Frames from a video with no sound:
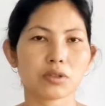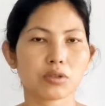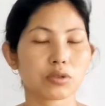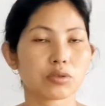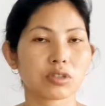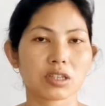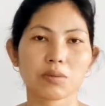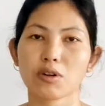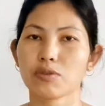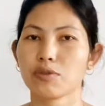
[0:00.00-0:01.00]
used to keep
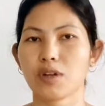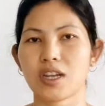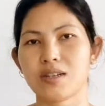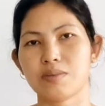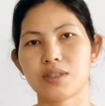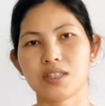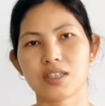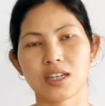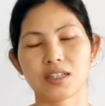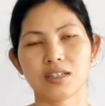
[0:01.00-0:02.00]
our food items
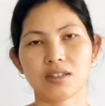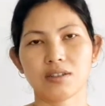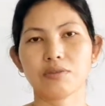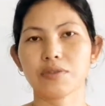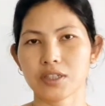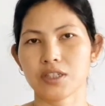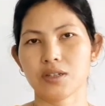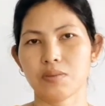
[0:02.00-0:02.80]
inside the fridge,